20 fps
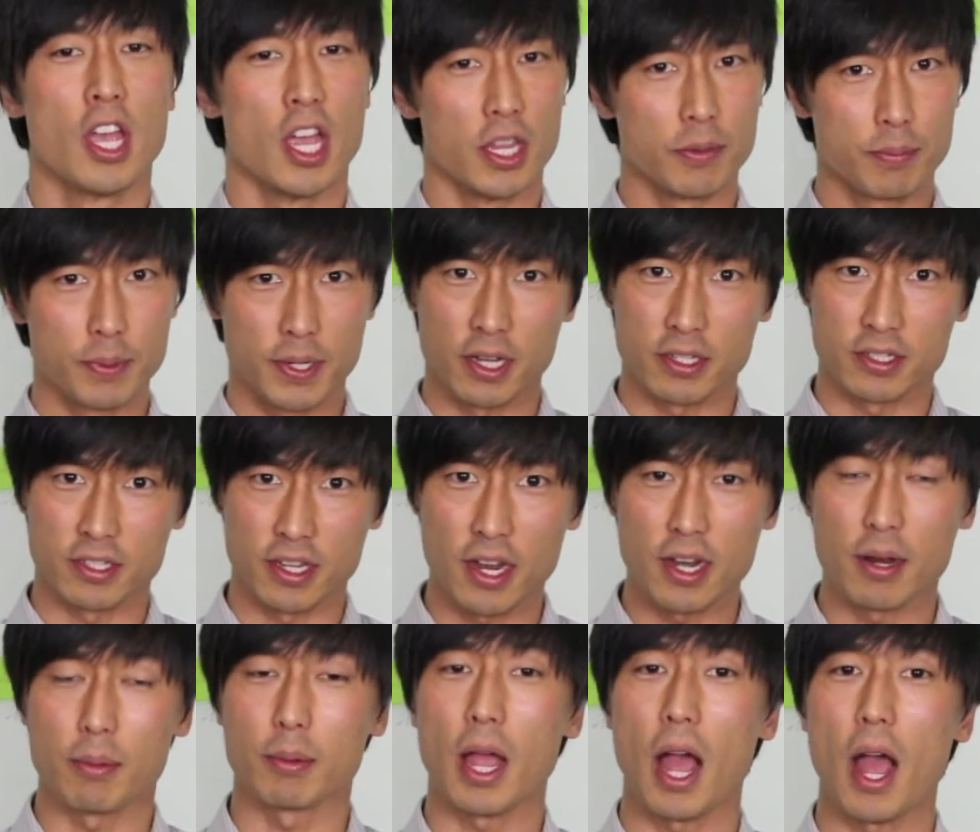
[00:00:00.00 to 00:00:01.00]
is because
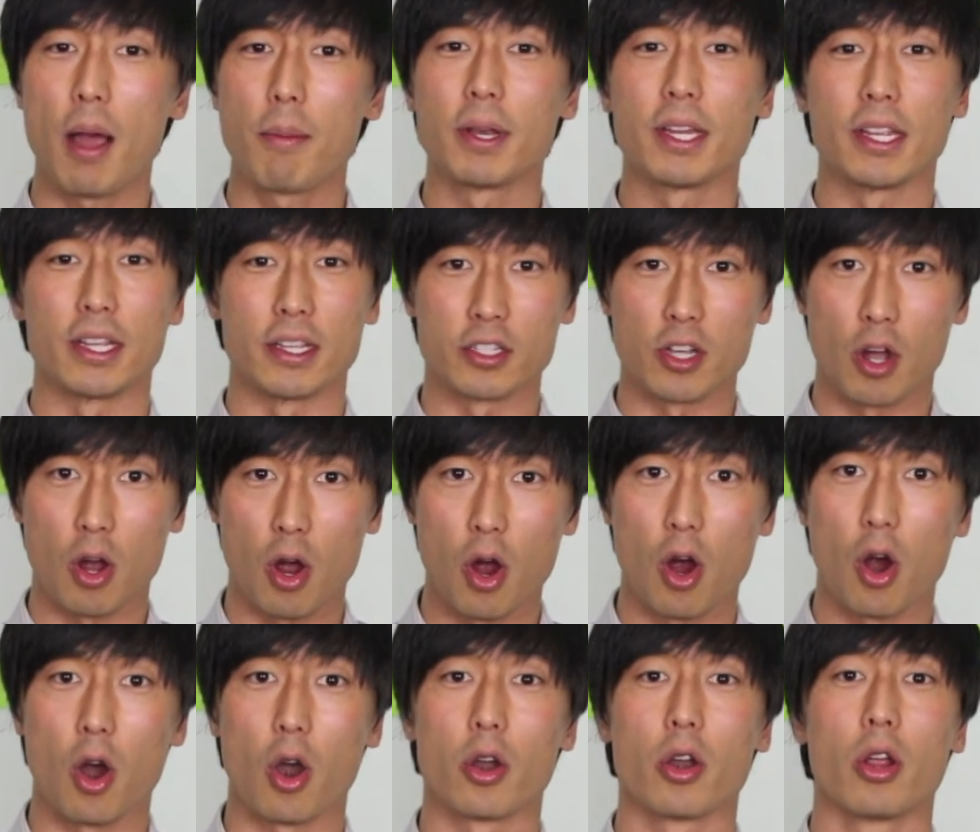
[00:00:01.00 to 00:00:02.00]
stand-up comedy is
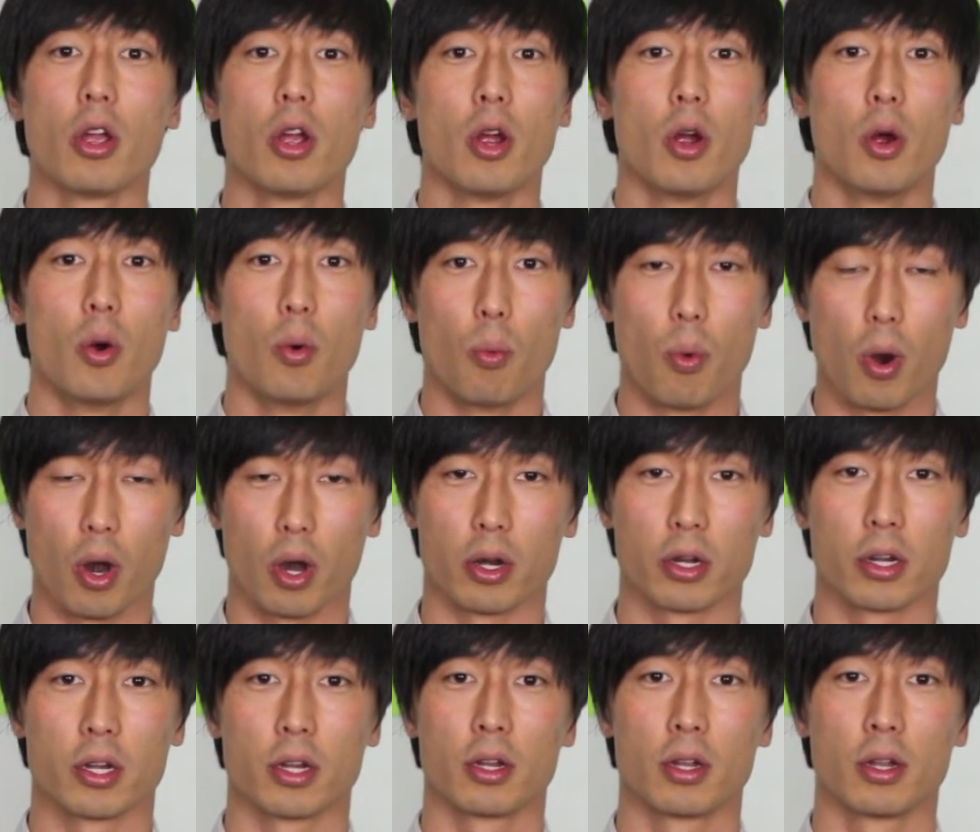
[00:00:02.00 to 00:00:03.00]
hard
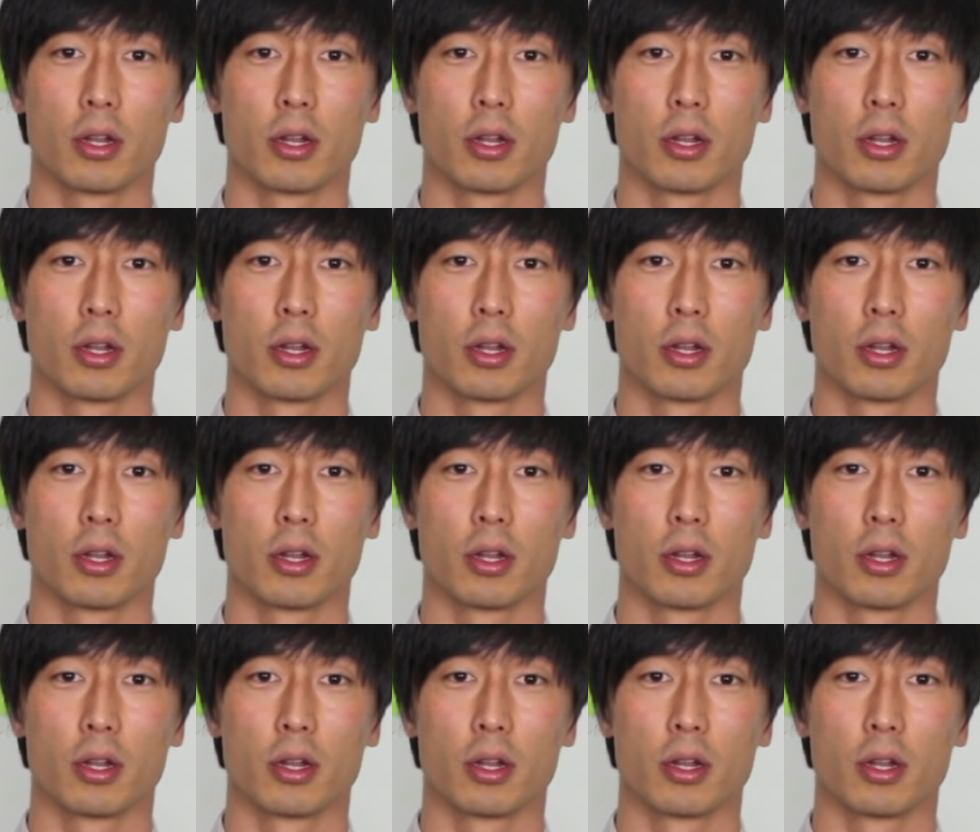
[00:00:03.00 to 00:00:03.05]
work.